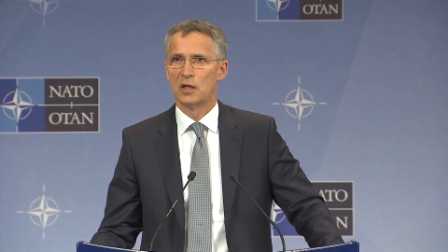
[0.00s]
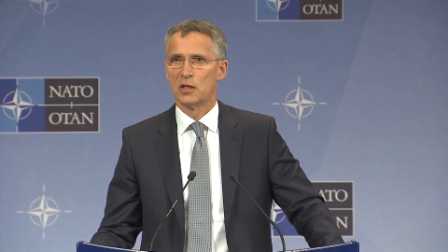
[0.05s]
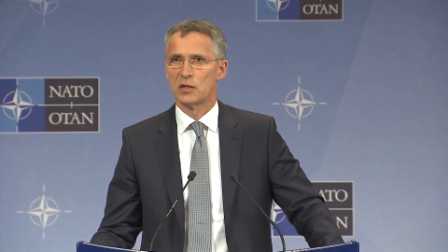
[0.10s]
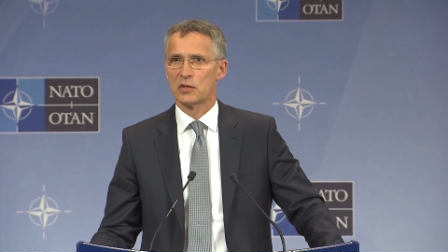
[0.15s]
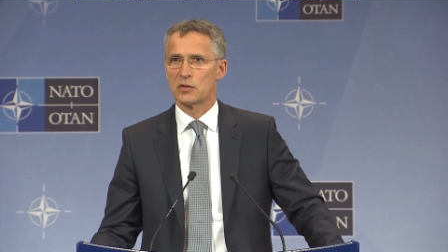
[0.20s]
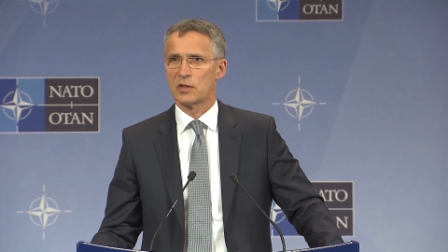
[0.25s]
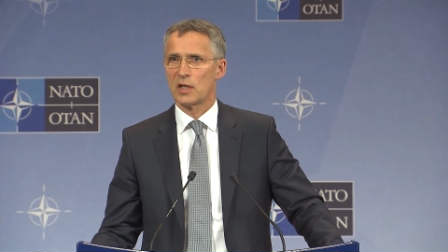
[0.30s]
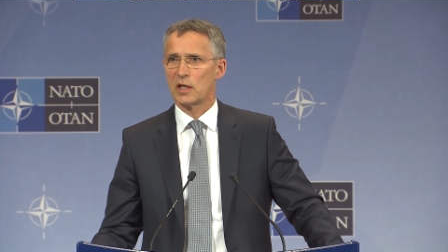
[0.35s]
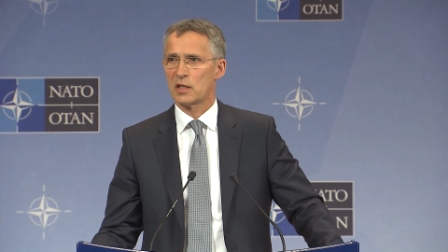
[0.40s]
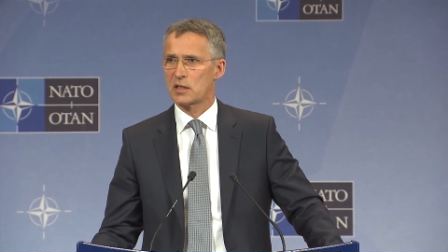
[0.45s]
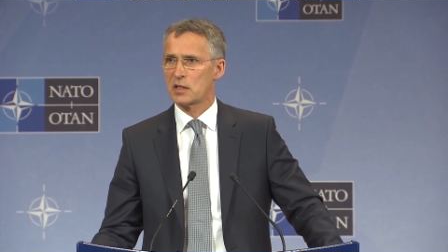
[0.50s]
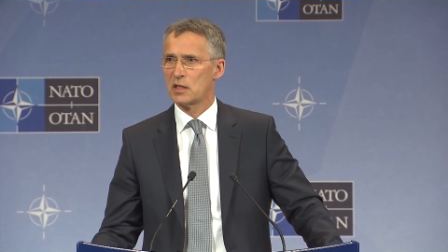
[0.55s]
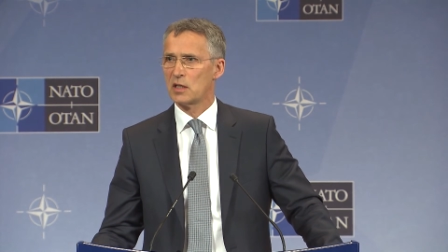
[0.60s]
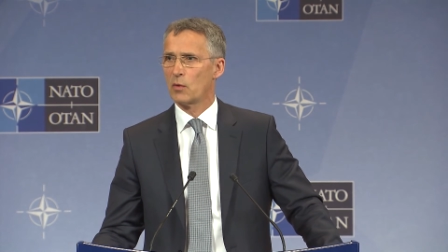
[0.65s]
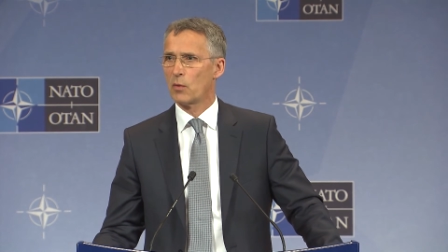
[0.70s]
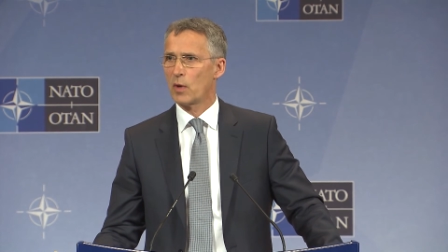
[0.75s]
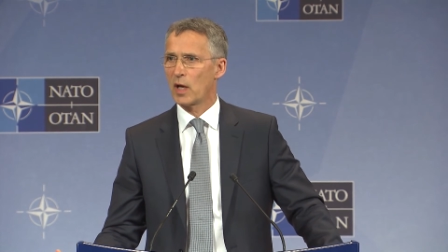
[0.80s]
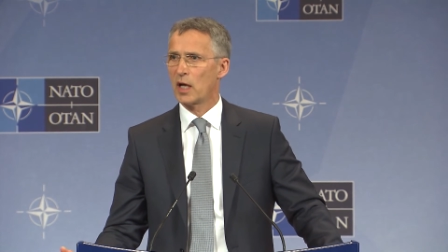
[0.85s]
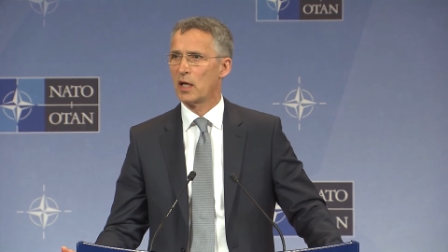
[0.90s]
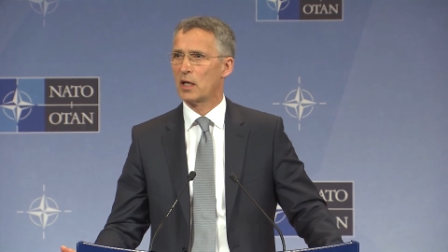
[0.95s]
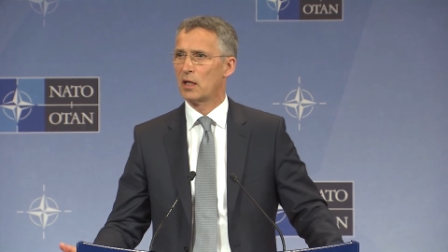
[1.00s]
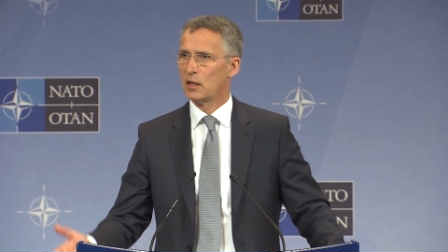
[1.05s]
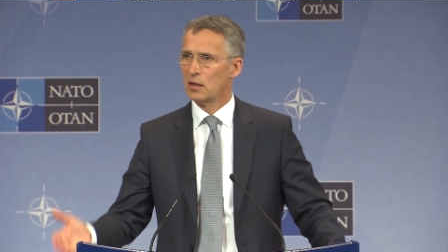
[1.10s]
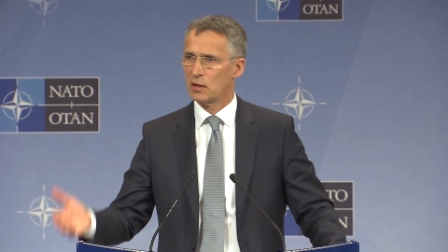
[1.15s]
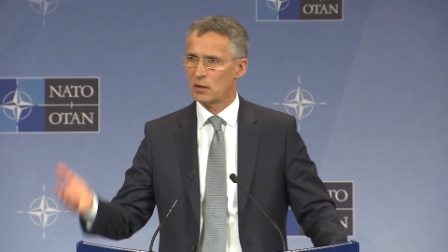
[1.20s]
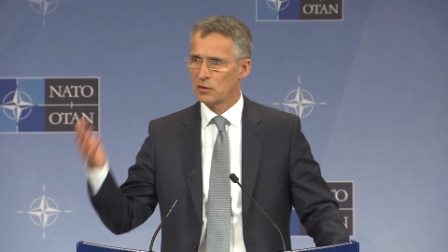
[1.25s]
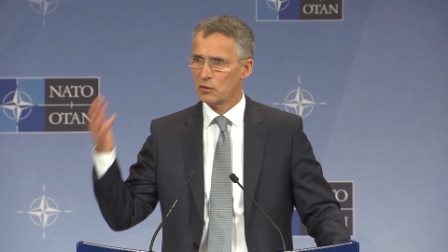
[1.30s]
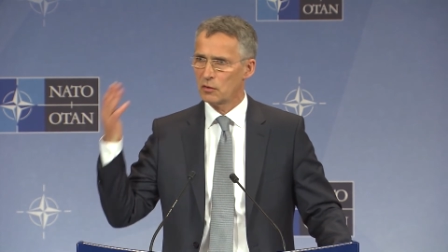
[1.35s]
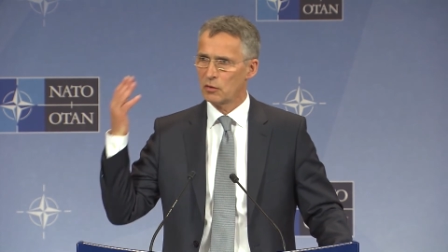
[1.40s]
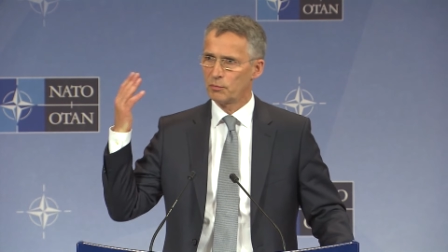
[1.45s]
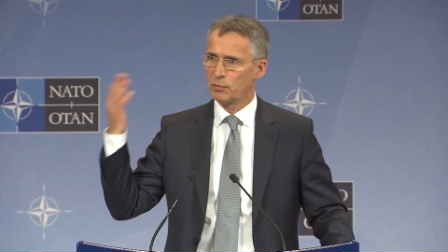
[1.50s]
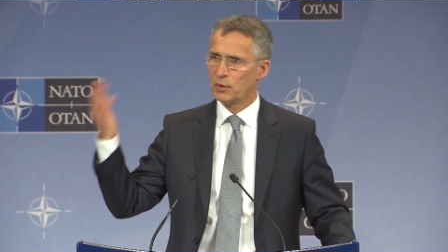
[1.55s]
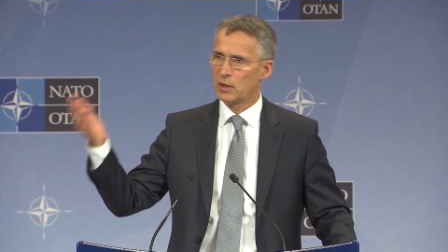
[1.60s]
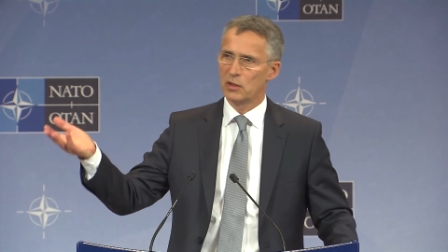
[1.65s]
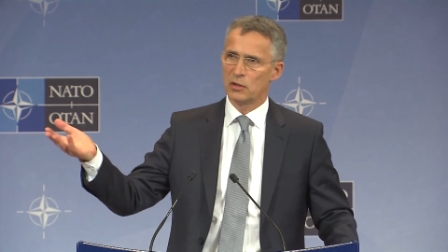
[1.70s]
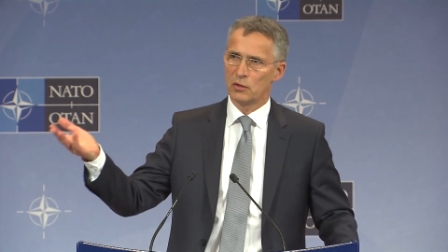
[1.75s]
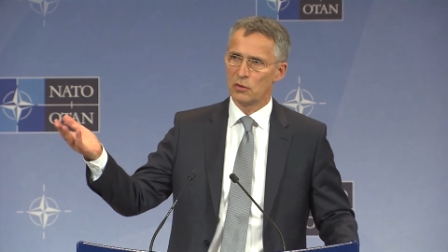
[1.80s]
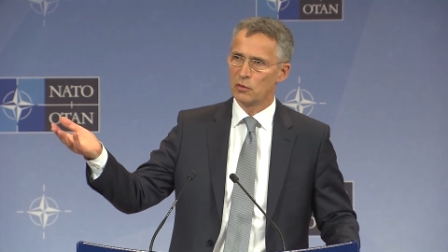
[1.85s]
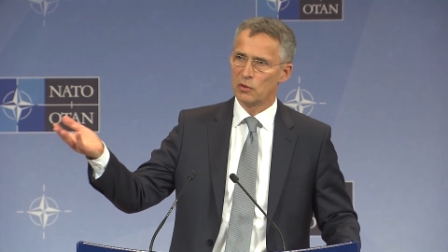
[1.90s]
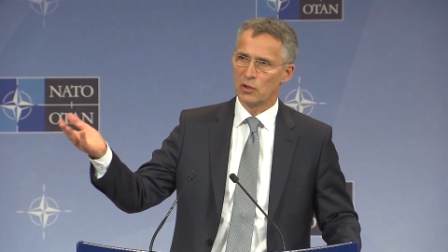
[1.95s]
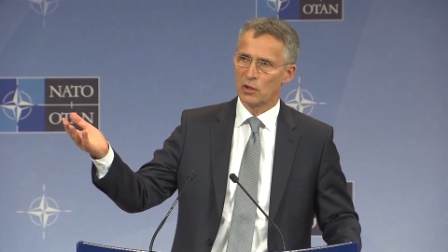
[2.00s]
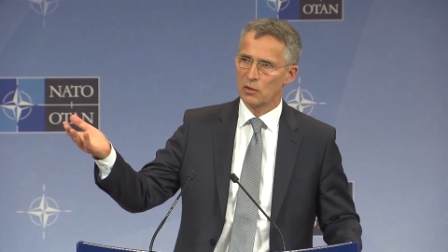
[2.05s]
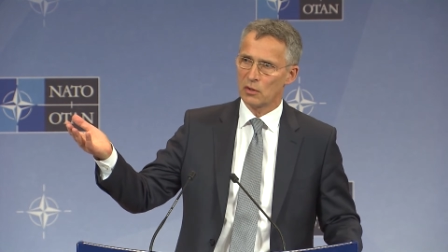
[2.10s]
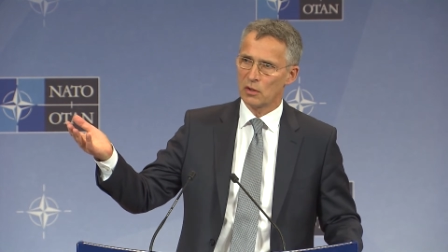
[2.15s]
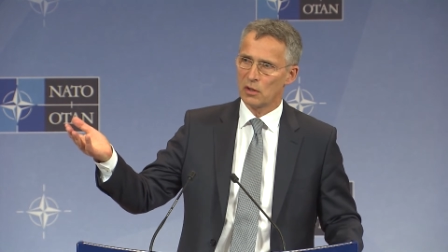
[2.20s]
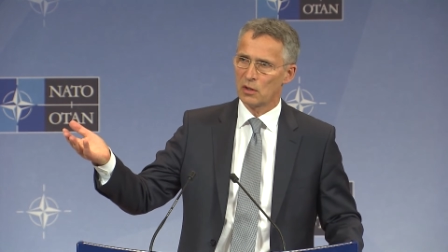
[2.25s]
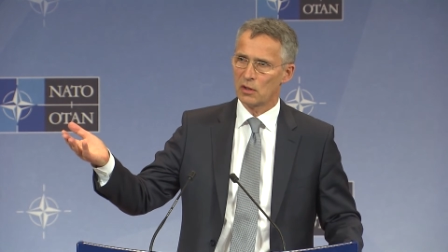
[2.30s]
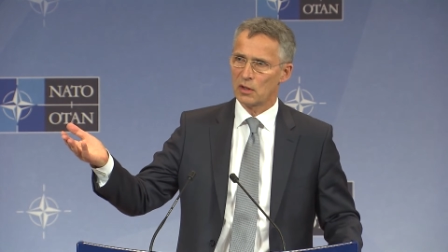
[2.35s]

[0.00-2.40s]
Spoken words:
So that's in a way the European Union